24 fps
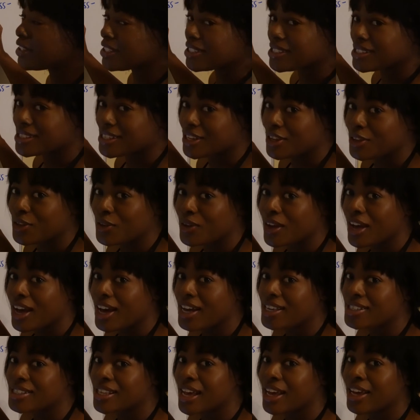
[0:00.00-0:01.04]
a scent, you
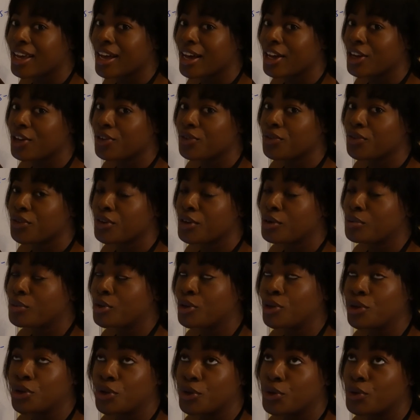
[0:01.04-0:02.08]
guys. I got it from
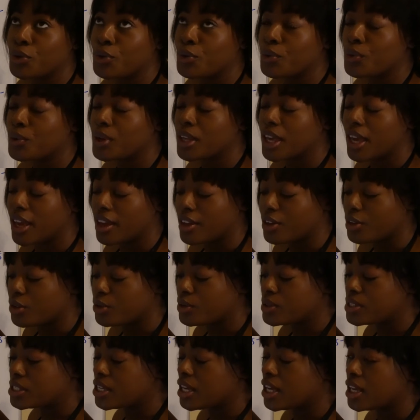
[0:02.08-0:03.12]
Cocoon
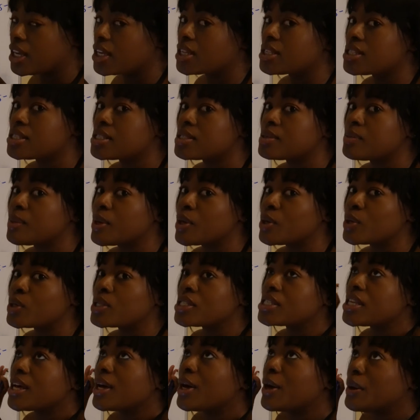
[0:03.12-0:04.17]
Candles and it
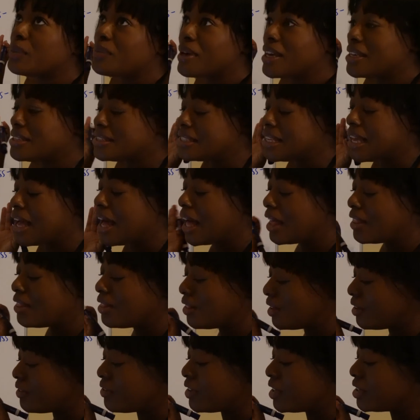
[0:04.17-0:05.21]
smells amazing. I
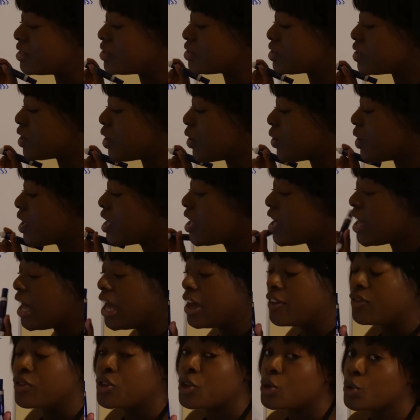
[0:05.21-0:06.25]
love it. So
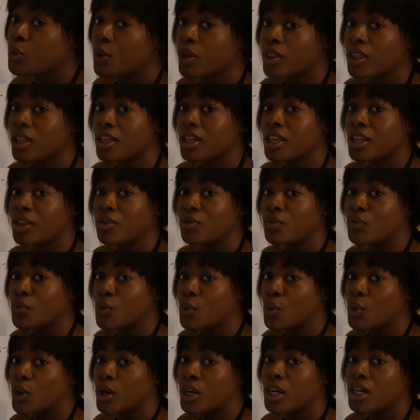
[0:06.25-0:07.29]
if you were looking
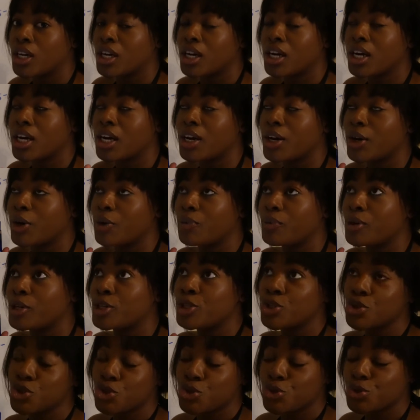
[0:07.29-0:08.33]
for
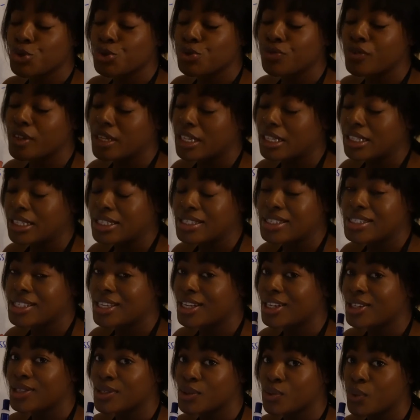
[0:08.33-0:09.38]
a true vanilla
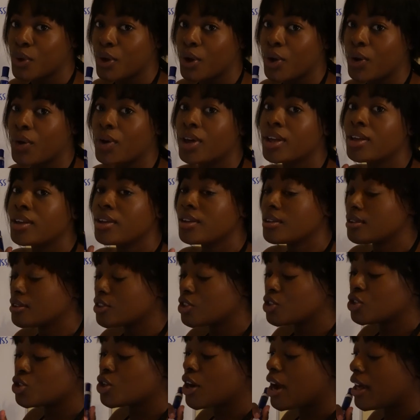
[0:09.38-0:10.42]
scent as well,
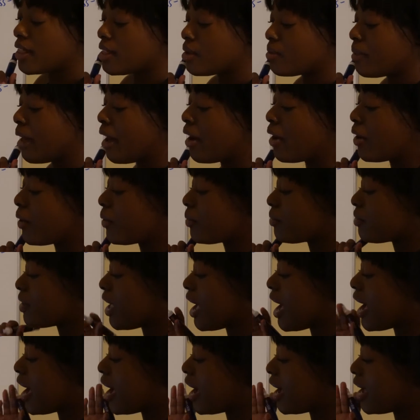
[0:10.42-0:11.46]
try them out.
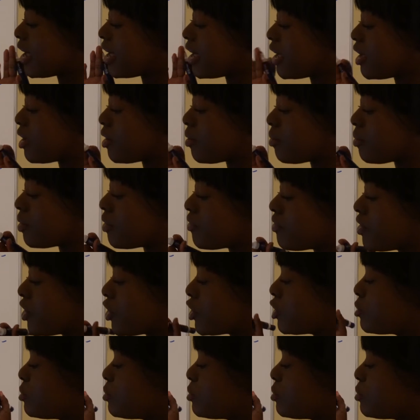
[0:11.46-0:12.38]
I am very